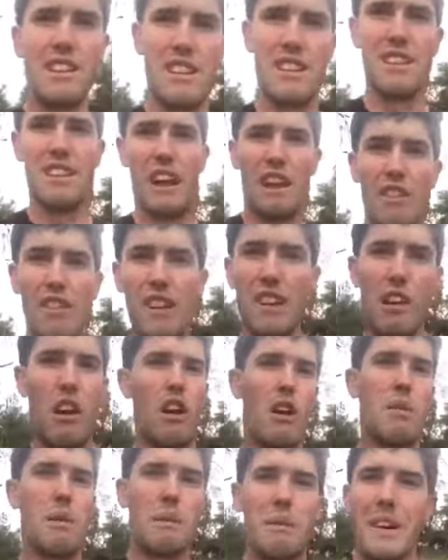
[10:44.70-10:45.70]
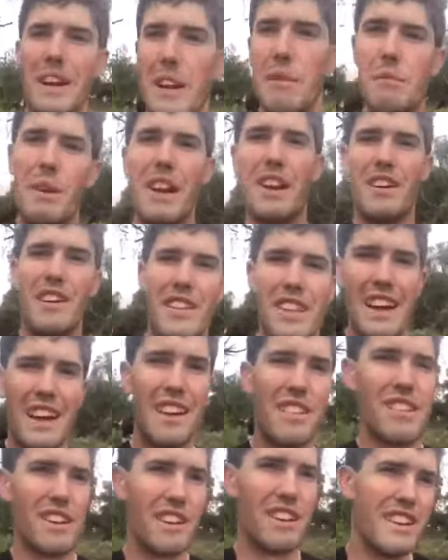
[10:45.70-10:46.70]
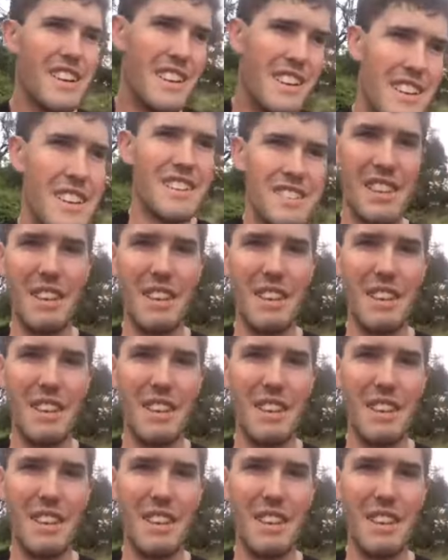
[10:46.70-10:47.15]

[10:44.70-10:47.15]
I really hope I'm getting better at that because I seem